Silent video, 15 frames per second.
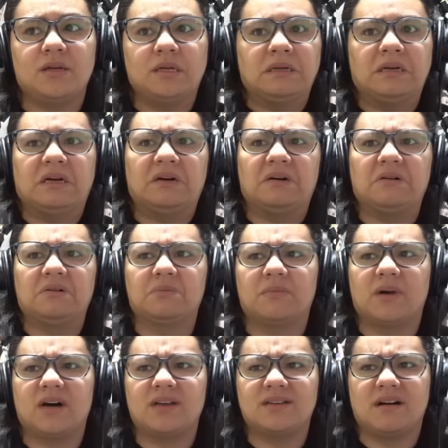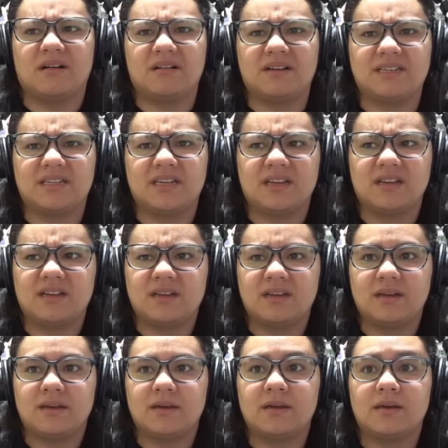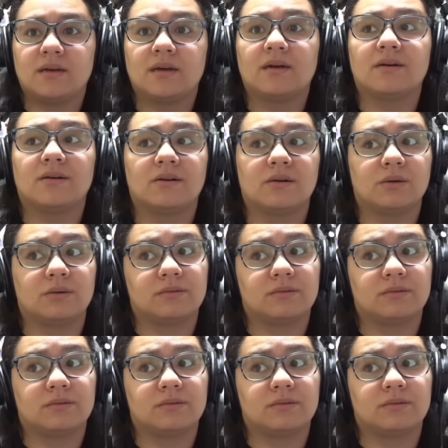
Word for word: Oh my god. Oh.